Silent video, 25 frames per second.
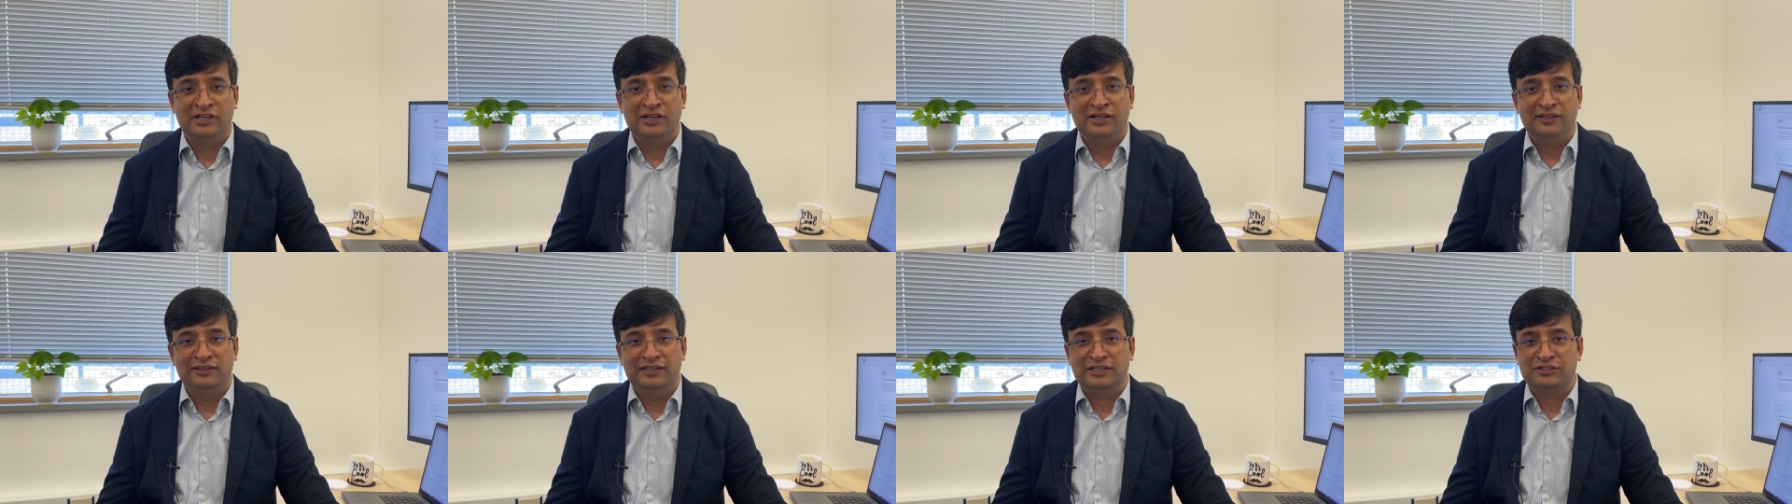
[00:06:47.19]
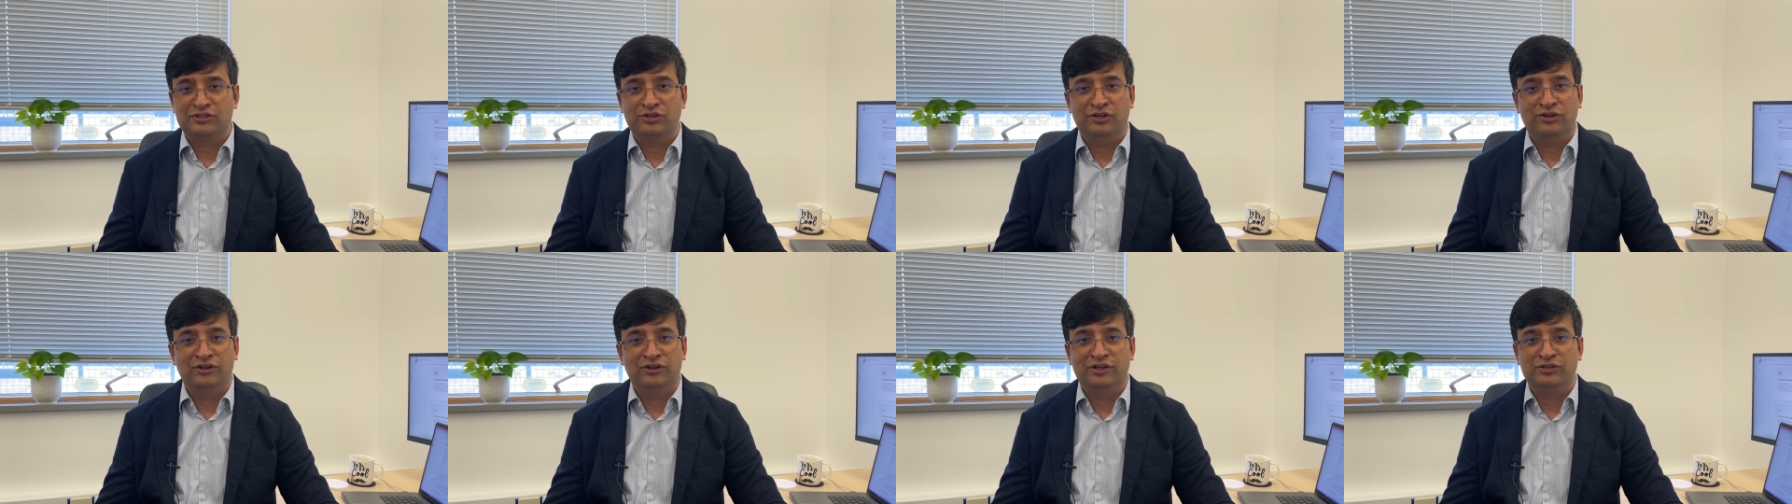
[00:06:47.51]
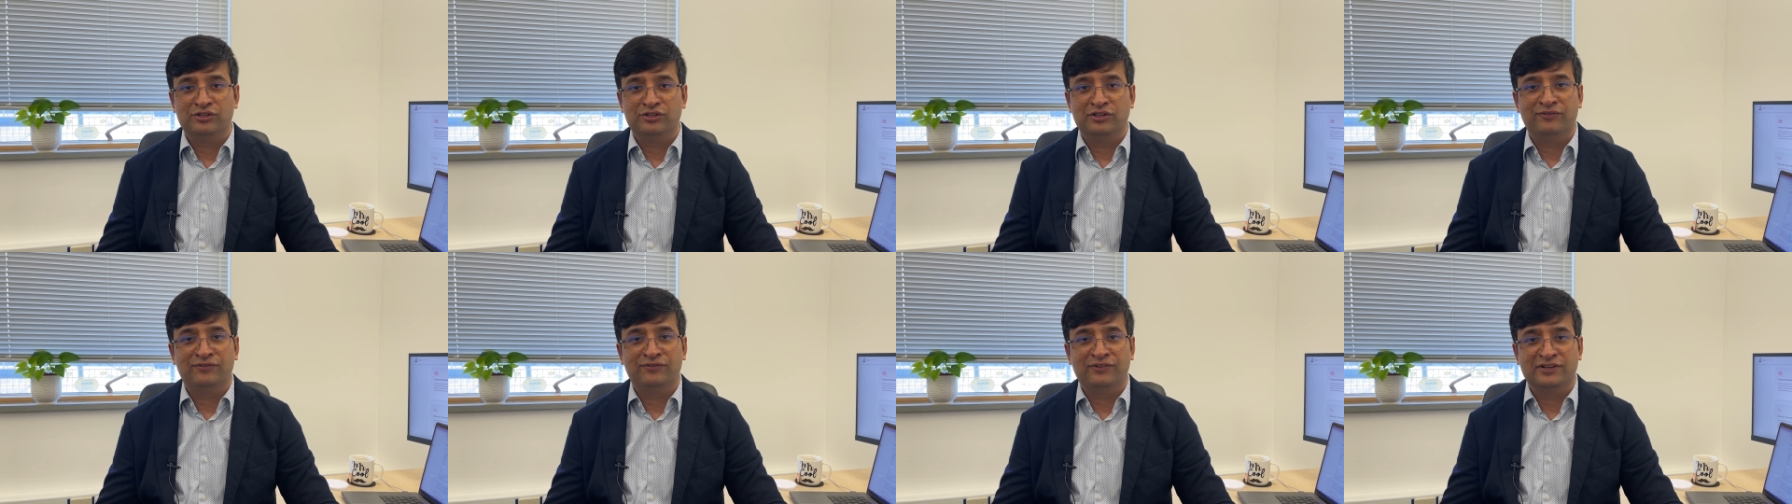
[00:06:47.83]
That's going to go
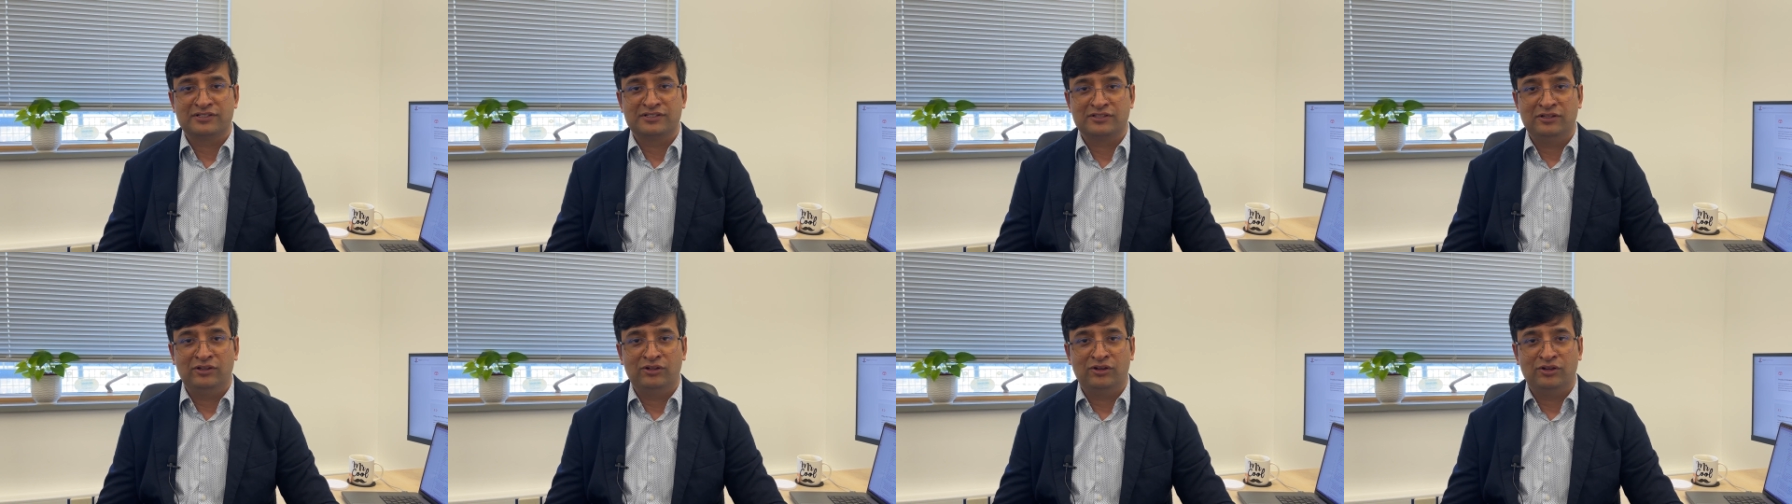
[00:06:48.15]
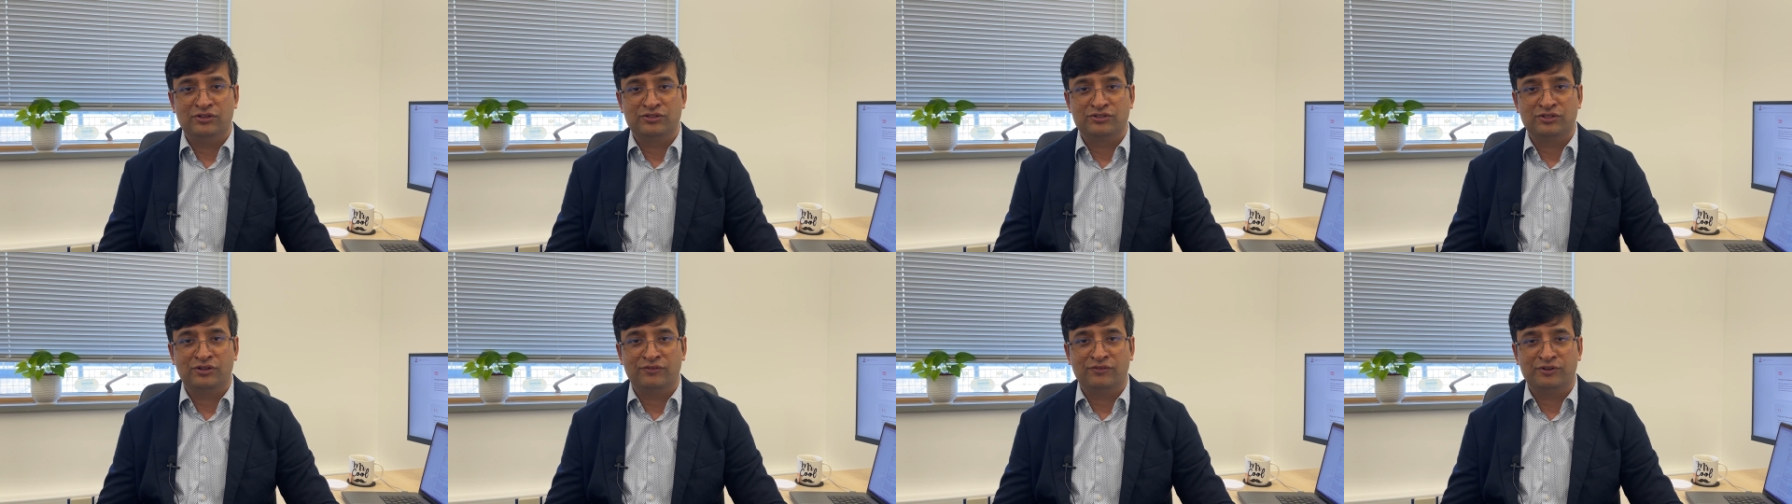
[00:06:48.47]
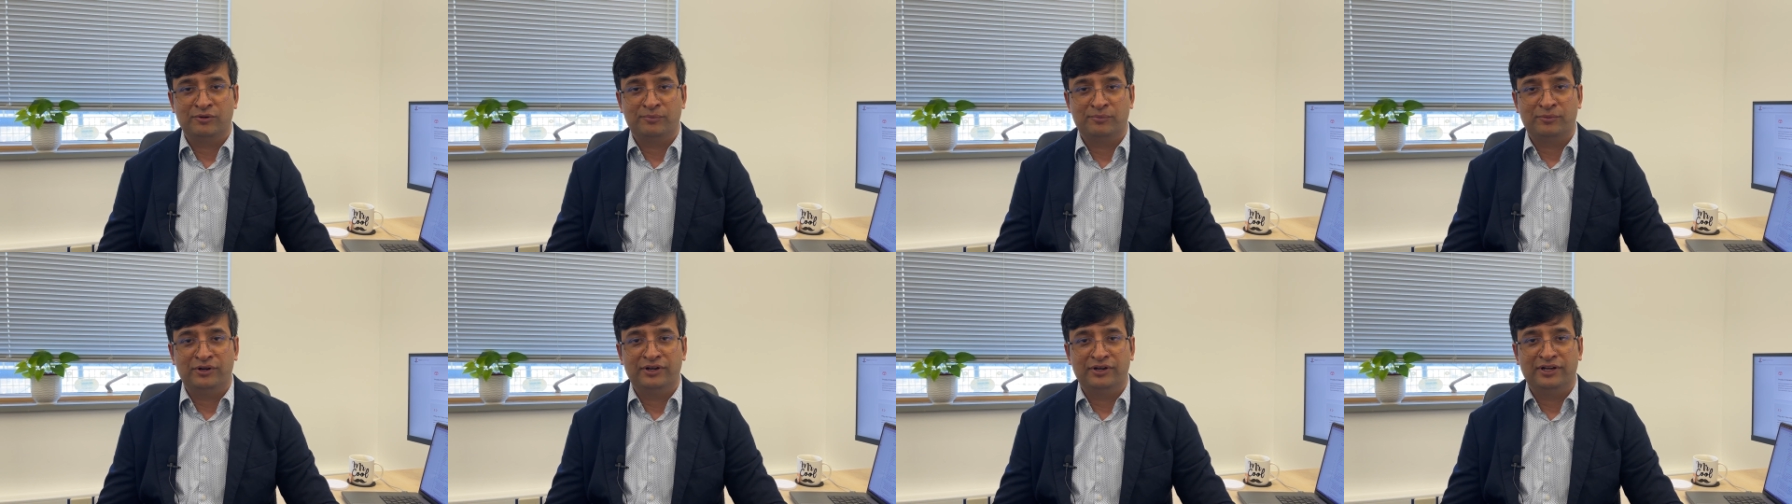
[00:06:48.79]
into the first launch of
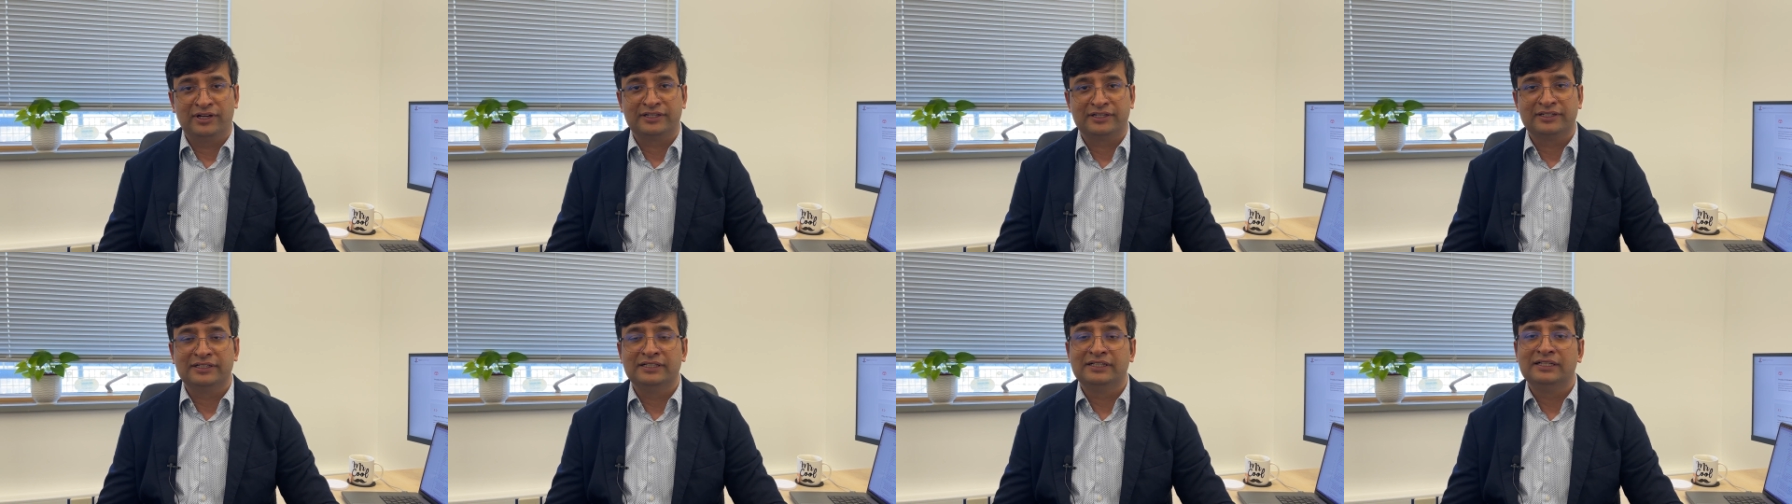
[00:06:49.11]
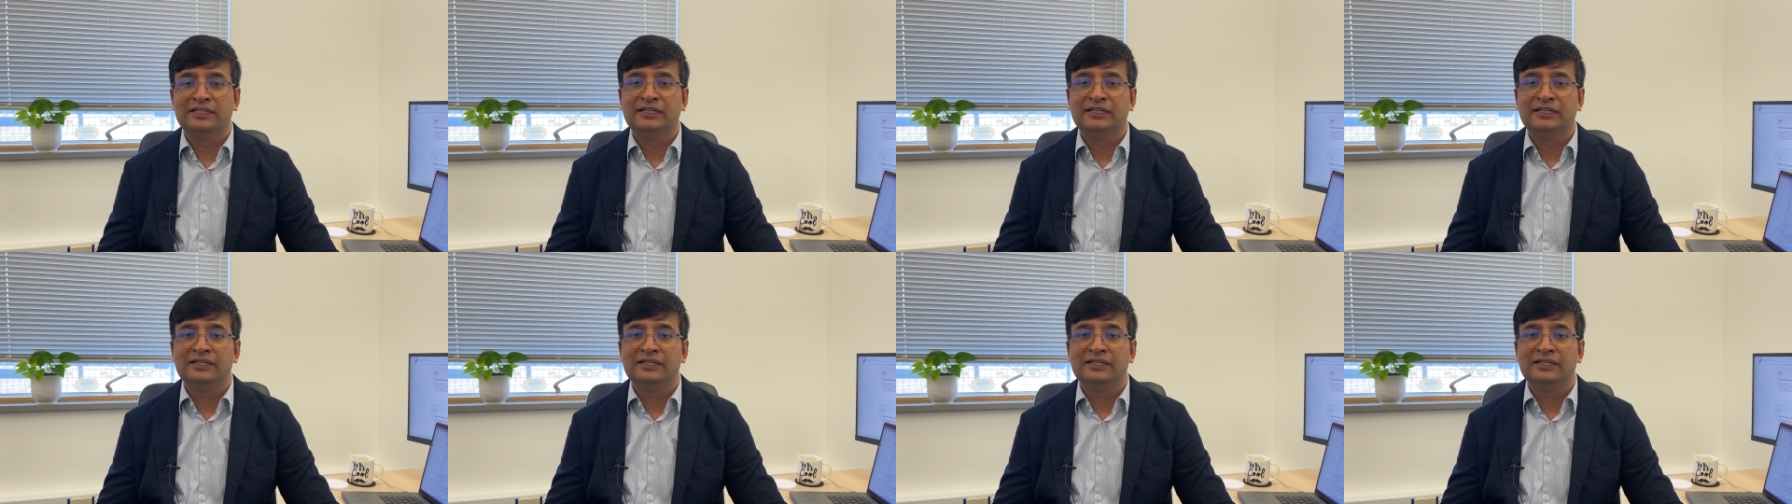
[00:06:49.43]
your product.